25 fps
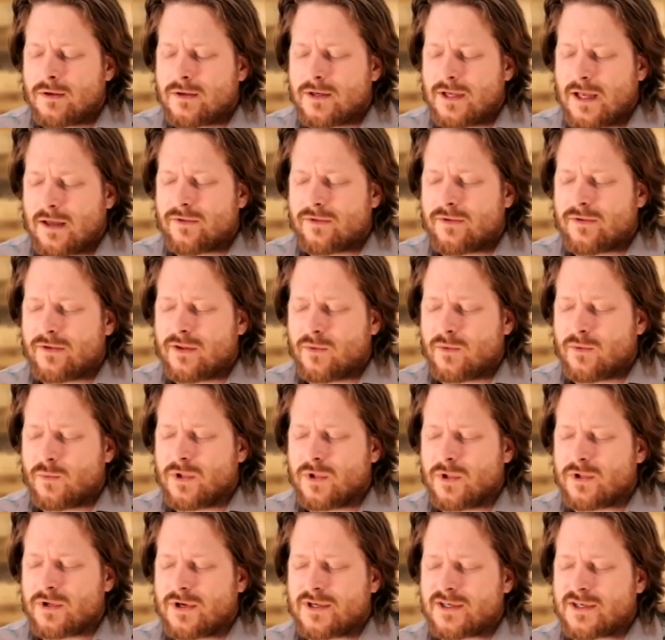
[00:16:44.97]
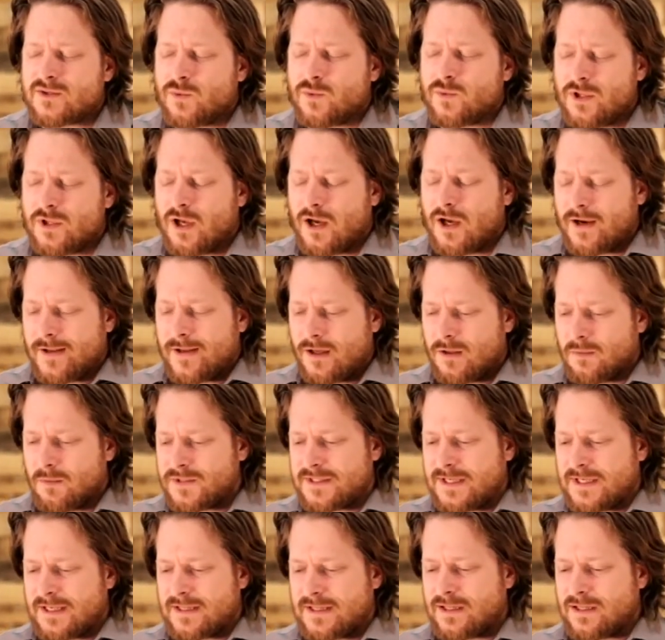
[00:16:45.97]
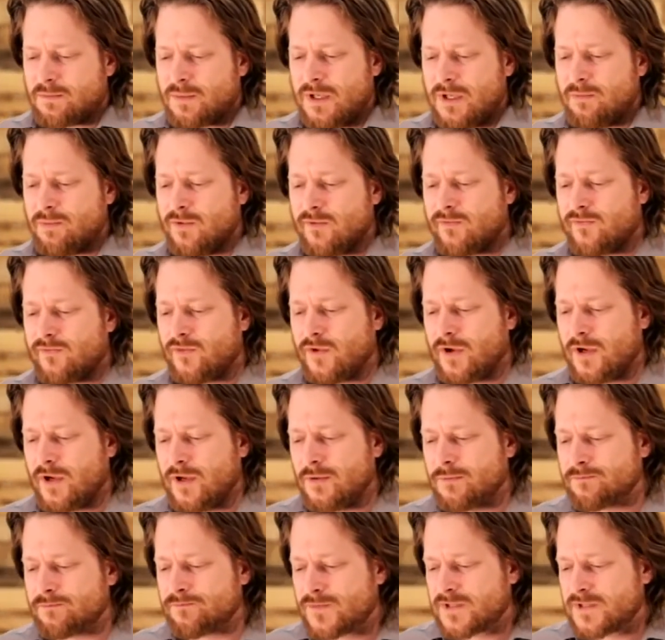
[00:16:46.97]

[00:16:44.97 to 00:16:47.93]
Death in the wilderness will not help set the people free.